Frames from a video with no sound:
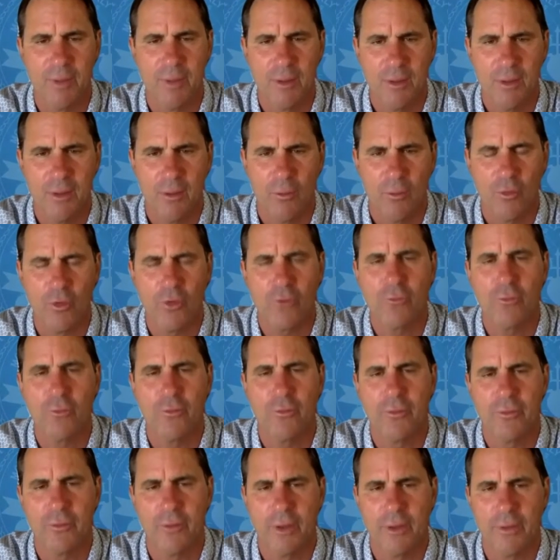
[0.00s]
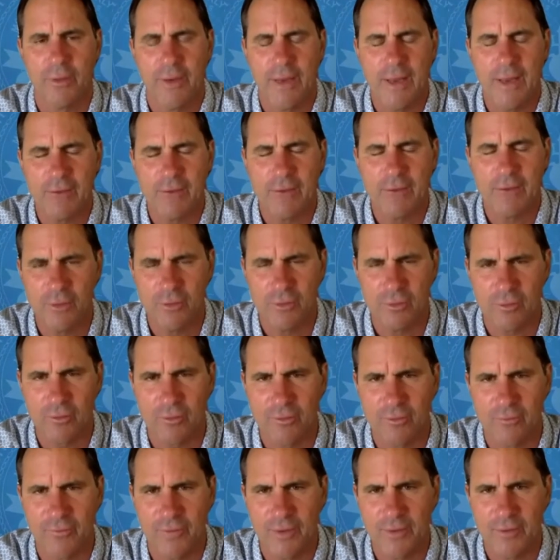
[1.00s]
worked with the Natural Resources
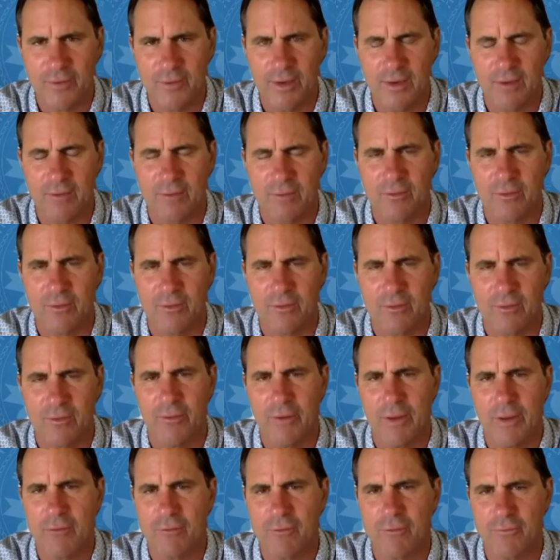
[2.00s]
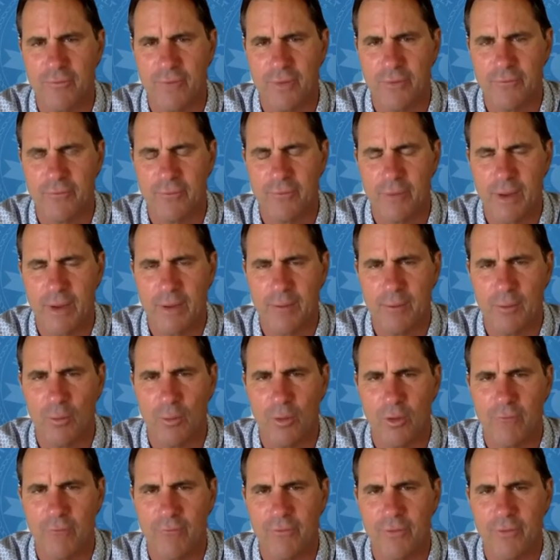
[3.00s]
Defense Council, the International Fund for Animal
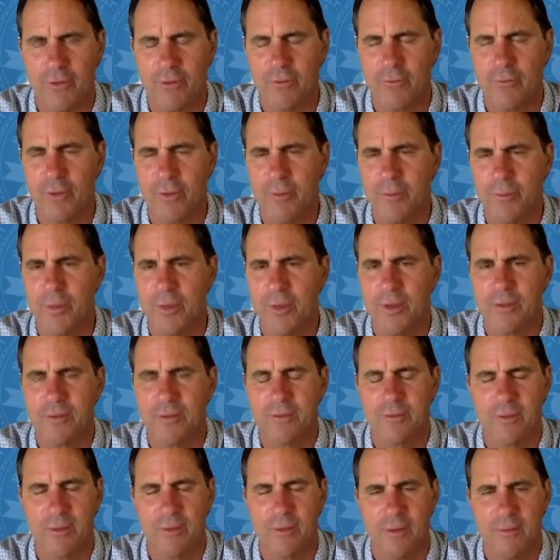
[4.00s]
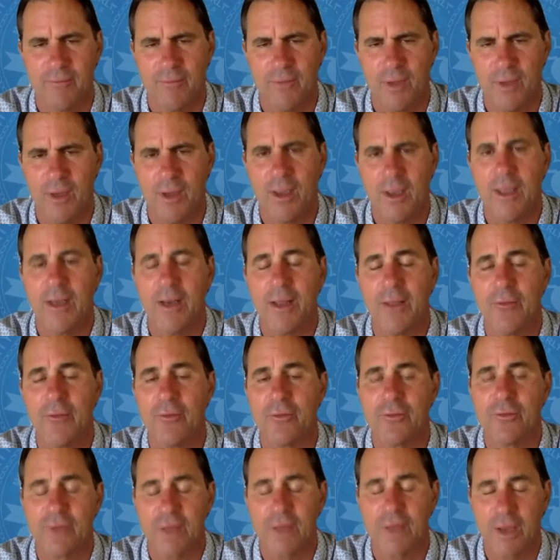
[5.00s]
Welfare, Greenpeace, and others
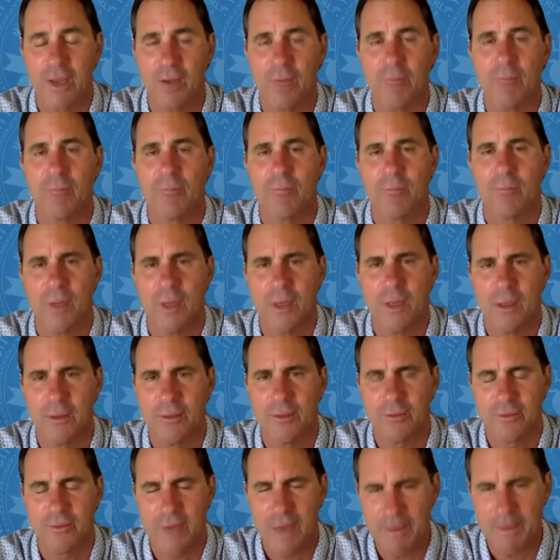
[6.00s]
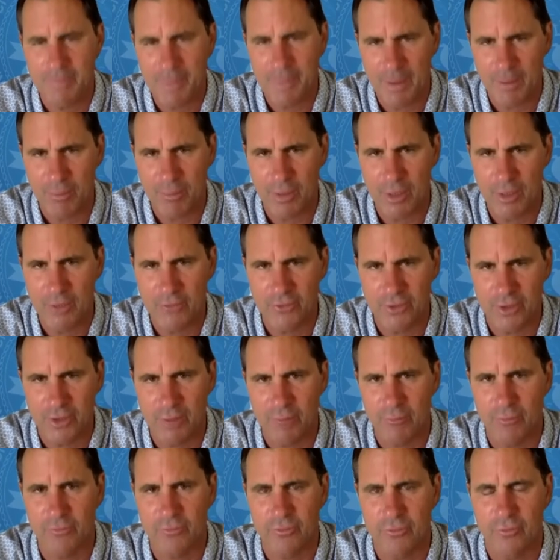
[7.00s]
to help stop that project
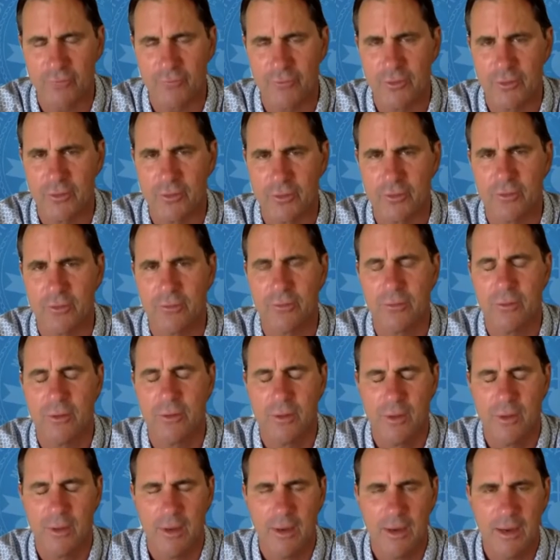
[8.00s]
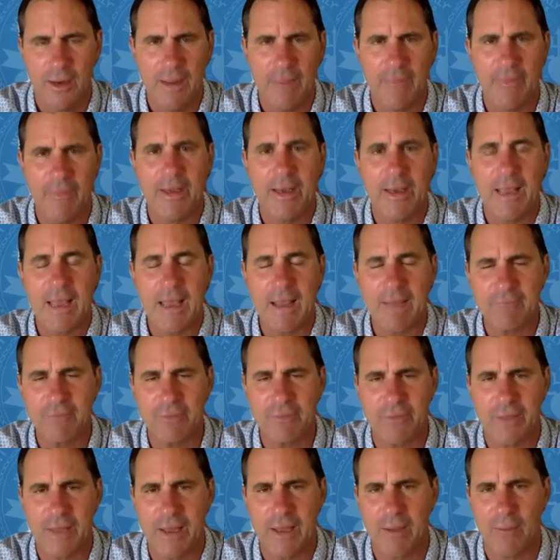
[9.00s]
and preserve the lagoon. And then
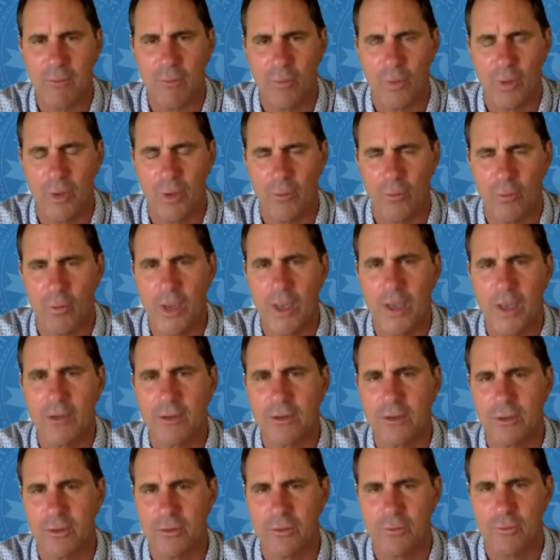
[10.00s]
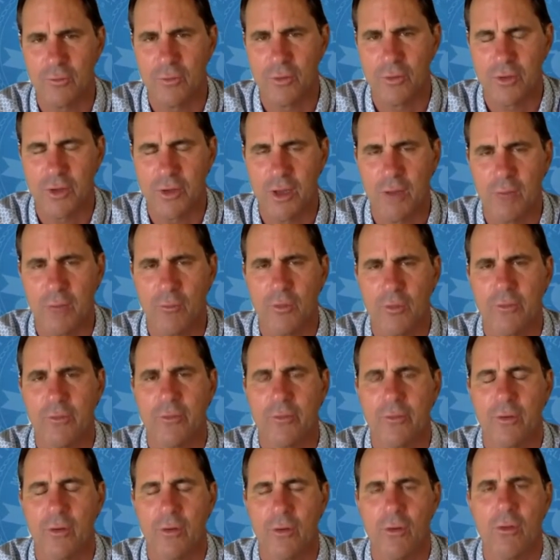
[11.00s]
after that, what Wild Coast worked on with
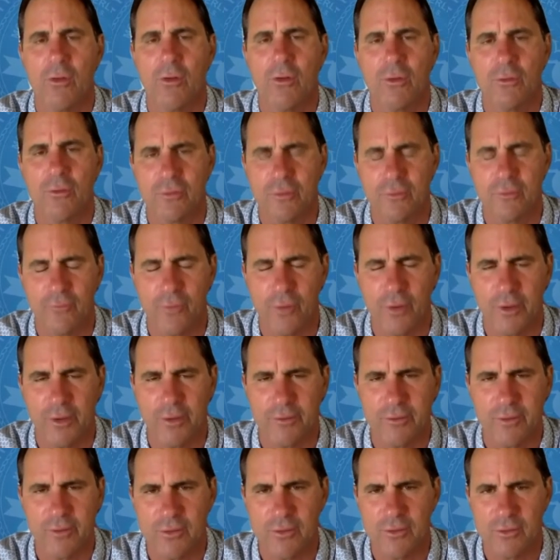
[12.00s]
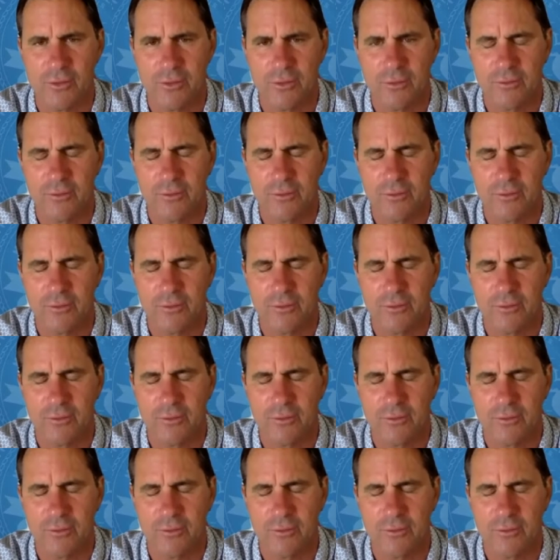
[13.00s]
a whole host of organizations,